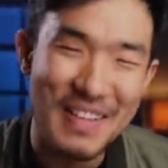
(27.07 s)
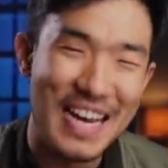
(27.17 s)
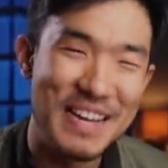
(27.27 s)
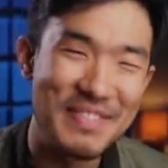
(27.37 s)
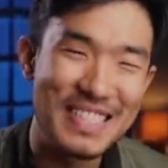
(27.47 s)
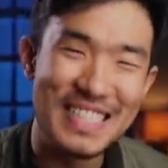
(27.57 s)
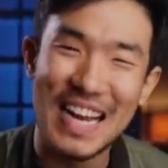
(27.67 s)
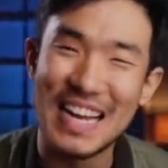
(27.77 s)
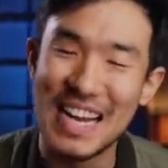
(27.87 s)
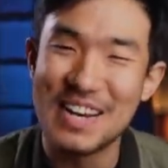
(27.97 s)
My name is
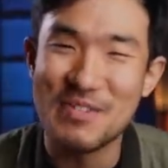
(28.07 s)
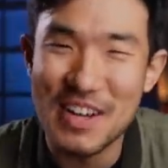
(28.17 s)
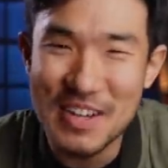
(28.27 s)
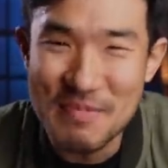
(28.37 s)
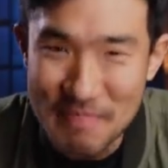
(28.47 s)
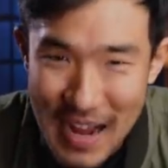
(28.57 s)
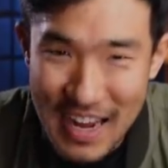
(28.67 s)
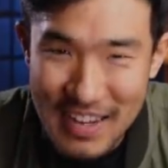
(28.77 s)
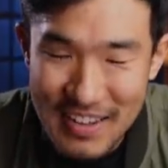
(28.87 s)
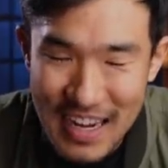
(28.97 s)
Ted, and welcome
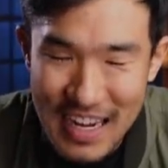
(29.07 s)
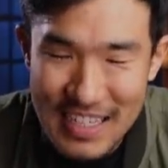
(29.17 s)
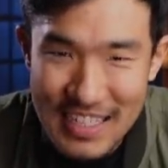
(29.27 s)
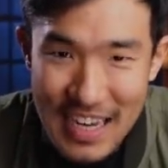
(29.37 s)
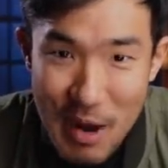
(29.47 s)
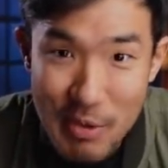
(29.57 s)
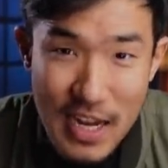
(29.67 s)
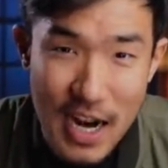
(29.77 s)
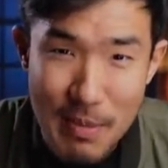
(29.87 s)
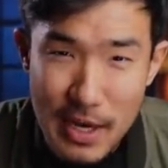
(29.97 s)
back. And today we're
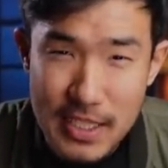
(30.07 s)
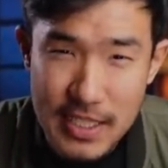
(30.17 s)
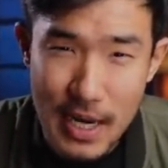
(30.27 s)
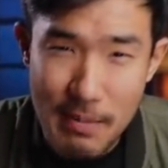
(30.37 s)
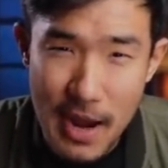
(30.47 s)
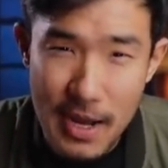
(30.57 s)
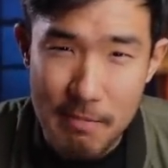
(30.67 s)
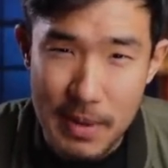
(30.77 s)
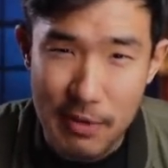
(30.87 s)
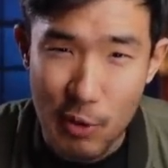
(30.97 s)
talking about
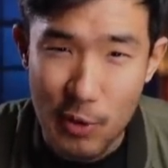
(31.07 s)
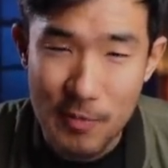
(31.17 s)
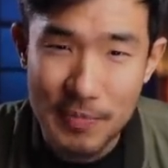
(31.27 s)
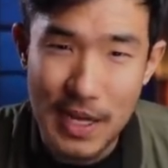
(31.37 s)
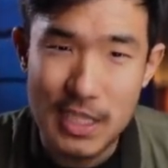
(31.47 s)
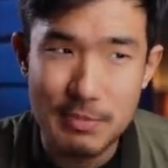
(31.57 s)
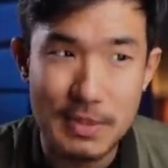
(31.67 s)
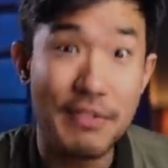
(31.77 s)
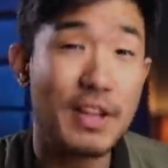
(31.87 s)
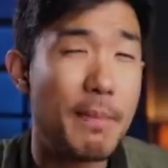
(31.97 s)
cinematic B-roll. Now,
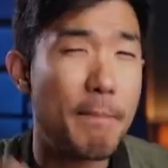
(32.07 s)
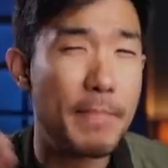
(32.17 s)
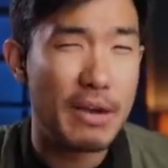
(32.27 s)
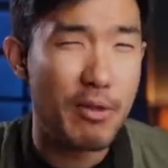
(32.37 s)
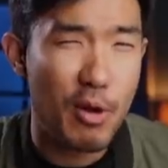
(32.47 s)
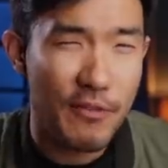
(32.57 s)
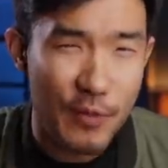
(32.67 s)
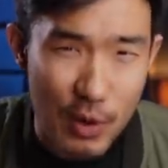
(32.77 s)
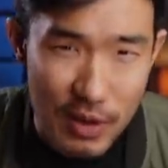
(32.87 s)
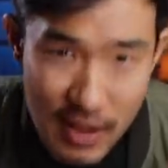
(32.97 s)
specifically B-roll
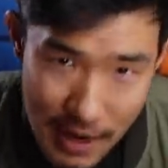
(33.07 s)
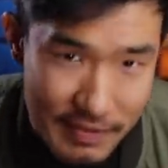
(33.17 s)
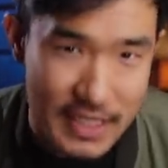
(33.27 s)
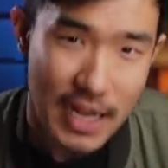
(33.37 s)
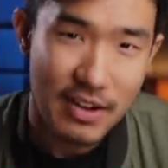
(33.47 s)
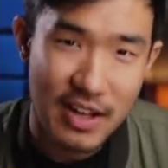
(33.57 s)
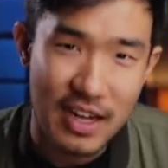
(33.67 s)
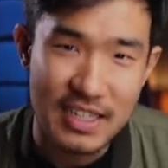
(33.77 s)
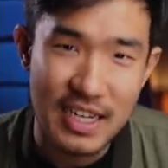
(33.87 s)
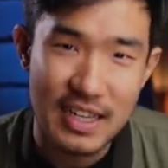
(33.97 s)
for lifestyle
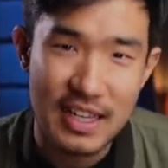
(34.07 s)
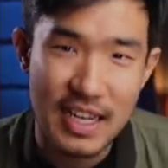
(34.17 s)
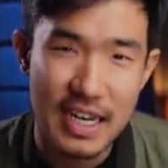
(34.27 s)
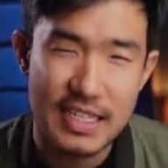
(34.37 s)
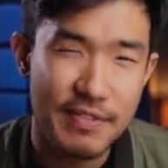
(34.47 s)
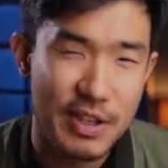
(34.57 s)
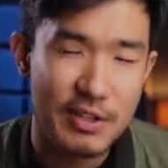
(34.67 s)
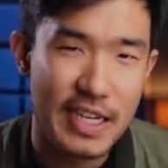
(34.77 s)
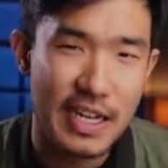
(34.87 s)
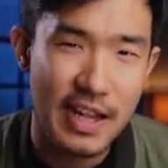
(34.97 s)
content, the kind of stuff that you
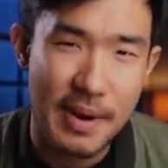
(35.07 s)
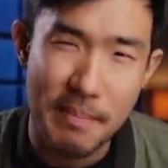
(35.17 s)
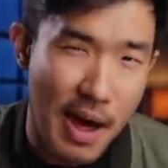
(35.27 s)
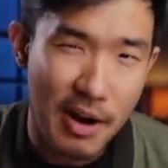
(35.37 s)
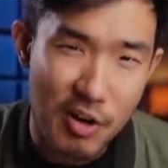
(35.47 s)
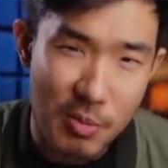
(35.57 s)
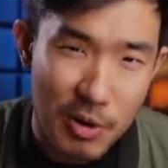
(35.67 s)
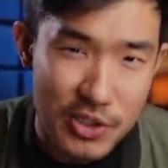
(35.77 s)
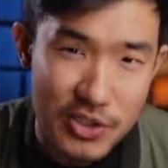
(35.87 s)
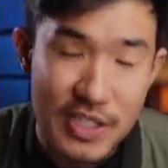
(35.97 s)
see in a lot of modern
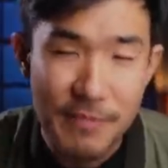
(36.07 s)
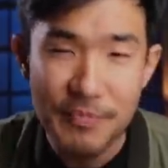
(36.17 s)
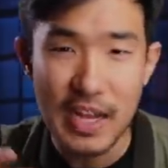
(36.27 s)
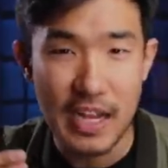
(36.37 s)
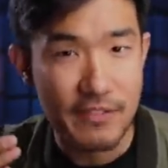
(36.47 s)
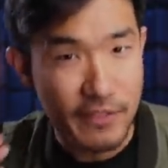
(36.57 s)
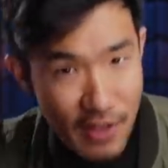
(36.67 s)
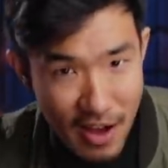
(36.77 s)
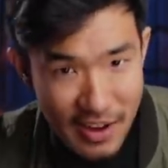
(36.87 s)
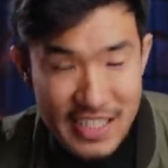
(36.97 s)
commercials and
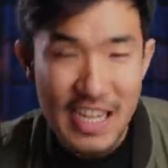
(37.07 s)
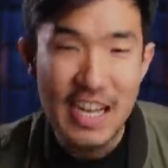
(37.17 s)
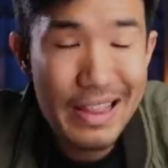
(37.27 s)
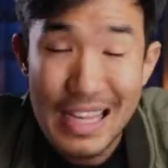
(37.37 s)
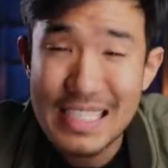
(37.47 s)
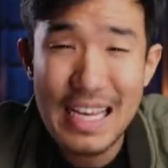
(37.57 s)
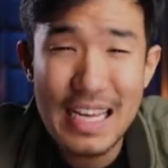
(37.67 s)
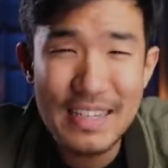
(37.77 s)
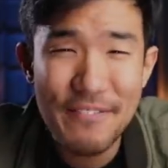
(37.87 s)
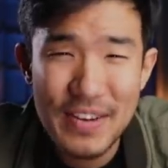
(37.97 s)
vlogs. These
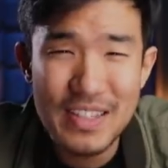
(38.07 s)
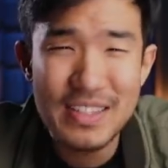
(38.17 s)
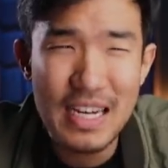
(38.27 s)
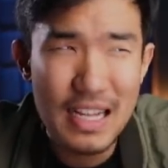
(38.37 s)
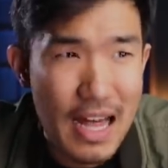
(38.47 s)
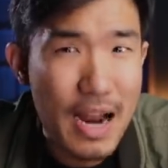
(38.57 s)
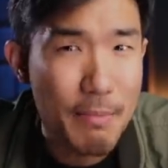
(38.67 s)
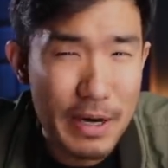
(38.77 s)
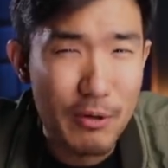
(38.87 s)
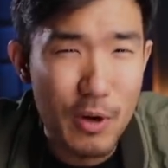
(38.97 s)
days, it feels like a lot
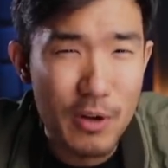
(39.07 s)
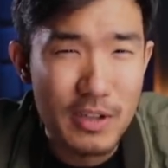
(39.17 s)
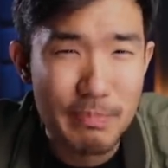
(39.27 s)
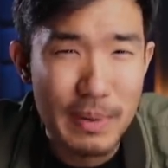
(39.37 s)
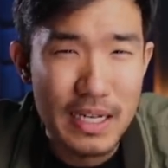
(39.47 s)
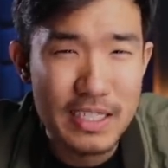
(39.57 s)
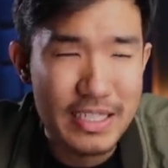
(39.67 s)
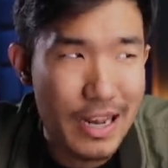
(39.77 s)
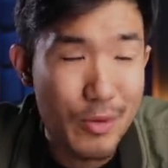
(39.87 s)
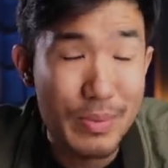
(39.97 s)
of B-roll is being
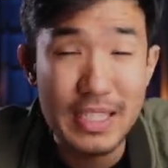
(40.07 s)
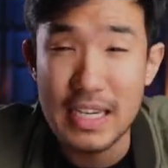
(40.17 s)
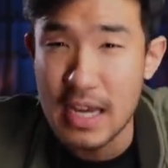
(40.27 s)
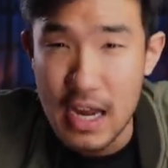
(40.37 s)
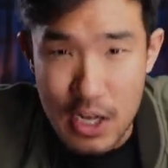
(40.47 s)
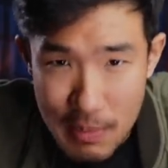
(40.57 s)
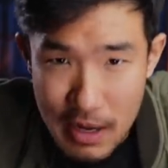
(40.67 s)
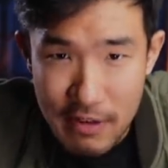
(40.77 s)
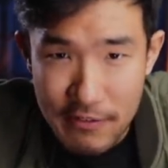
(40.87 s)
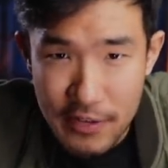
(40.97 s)
shot almost like
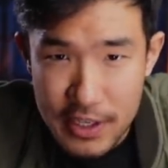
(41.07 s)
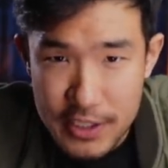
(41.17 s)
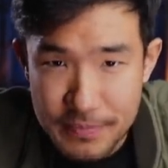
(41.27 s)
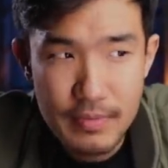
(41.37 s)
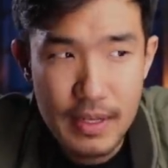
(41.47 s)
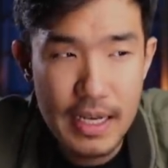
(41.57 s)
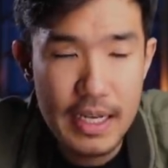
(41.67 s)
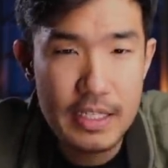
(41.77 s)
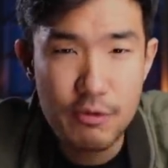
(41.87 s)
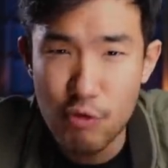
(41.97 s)
documentary footage.
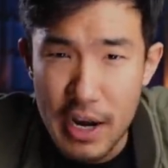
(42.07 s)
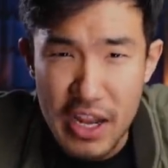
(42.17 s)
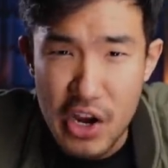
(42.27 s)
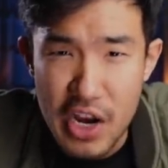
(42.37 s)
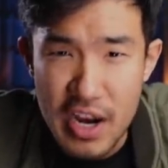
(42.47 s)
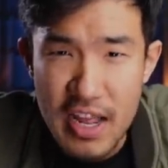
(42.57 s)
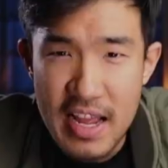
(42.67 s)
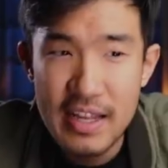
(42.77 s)
It's run and gun.